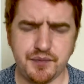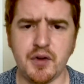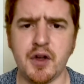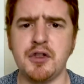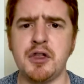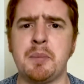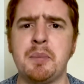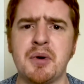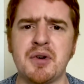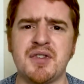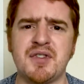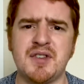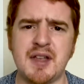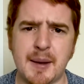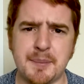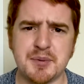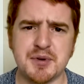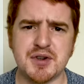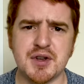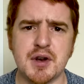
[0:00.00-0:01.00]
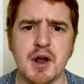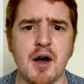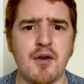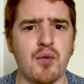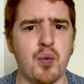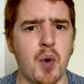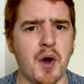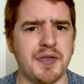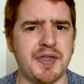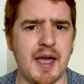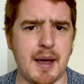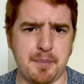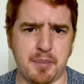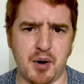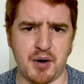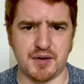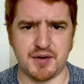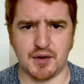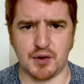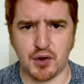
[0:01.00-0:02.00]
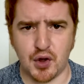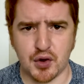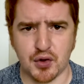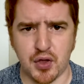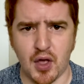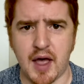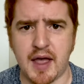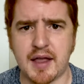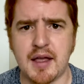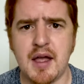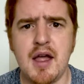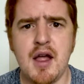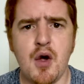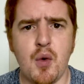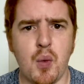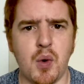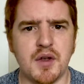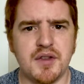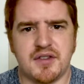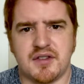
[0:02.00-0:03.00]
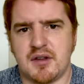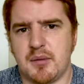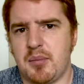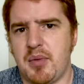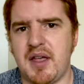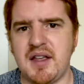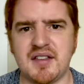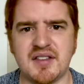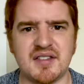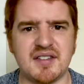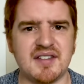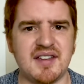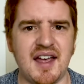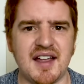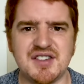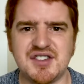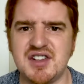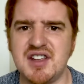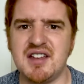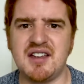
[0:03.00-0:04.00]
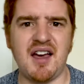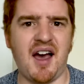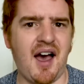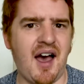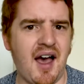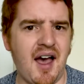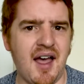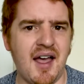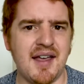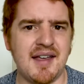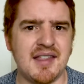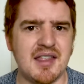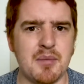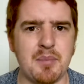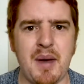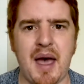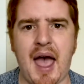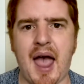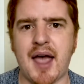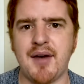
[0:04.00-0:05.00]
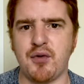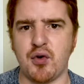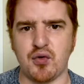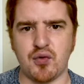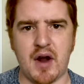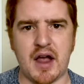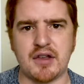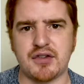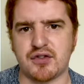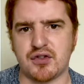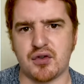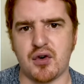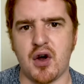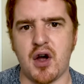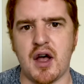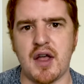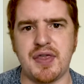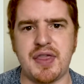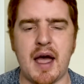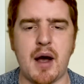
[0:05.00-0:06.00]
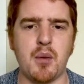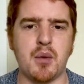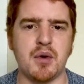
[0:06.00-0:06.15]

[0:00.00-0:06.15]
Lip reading: the perception of what that person looked like was some like sketchy guy in the back of a restaurant that